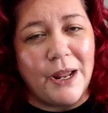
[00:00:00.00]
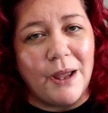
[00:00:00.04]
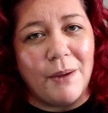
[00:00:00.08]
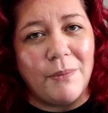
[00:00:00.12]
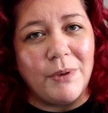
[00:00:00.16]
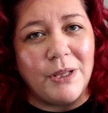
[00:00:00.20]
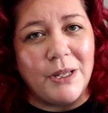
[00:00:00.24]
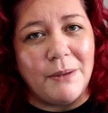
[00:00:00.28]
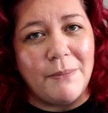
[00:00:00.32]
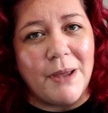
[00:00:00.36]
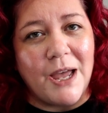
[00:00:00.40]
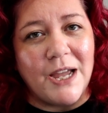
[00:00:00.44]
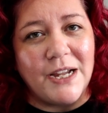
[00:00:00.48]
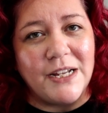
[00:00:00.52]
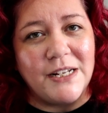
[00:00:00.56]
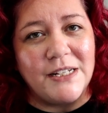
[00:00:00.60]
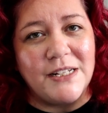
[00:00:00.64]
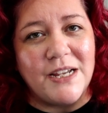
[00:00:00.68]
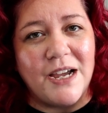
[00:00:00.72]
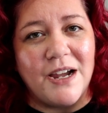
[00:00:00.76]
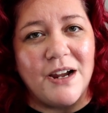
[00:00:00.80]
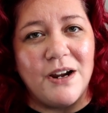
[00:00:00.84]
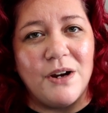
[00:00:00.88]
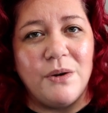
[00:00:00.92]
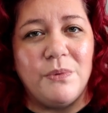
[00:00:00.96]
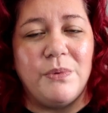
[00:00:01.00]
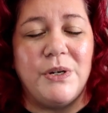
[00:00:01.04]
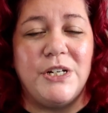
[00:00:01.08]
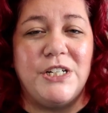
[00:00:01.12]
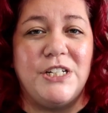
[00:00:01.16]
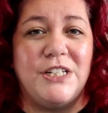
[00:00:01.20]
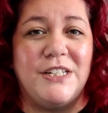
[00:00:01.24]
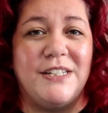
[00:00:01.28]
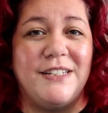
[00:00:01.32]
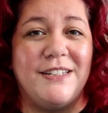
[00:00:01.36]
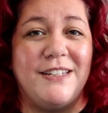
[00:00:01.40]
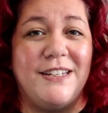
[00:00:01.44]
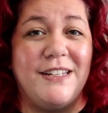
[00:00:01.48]
Emily McIntire, which
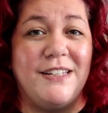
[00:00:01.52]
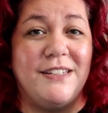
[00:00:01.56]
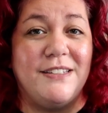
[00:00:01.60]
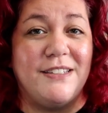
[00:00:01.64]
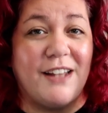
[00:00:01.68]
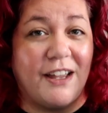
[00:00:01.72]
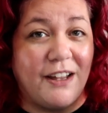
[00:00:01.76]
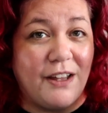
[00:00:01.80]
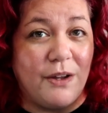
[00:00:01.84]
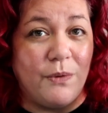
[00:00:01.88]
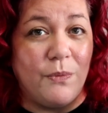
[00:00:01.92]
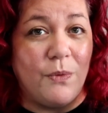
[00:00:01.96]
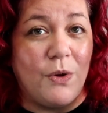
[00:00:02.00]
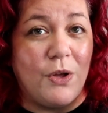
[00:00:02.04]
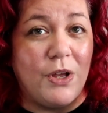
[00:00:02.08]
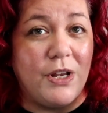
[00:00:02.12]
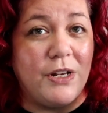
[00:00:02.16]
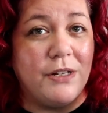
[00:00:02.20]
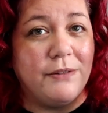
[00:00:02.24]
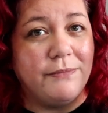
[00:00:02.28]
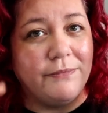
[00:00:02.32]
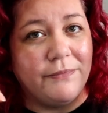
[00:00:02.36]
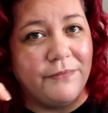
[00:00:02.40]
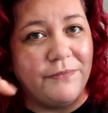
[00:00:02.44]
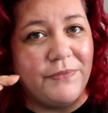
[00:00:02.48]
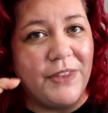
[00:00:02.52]
is the second one